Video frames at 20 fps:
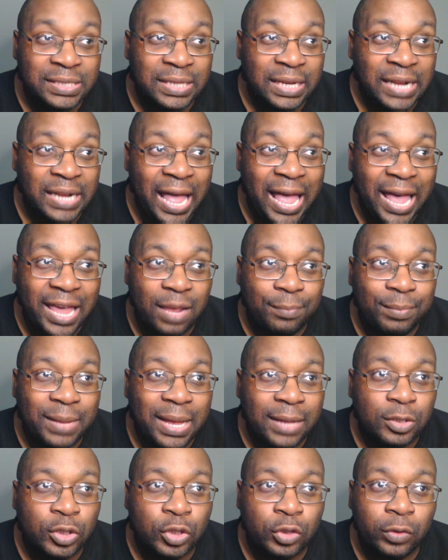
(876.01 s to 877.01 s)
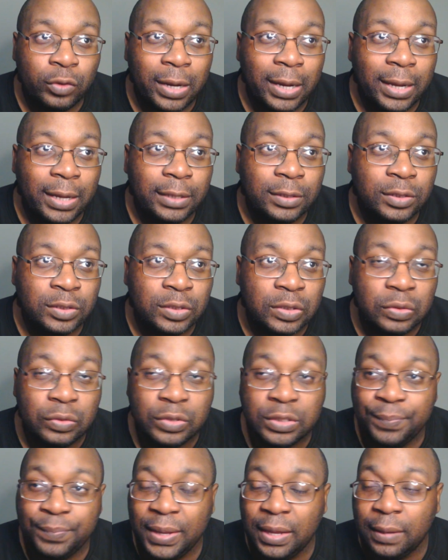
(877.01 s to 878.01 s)
and I am not trying to
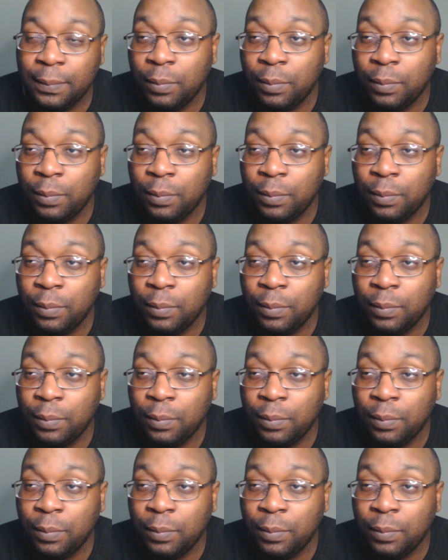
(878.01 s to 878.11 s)
speak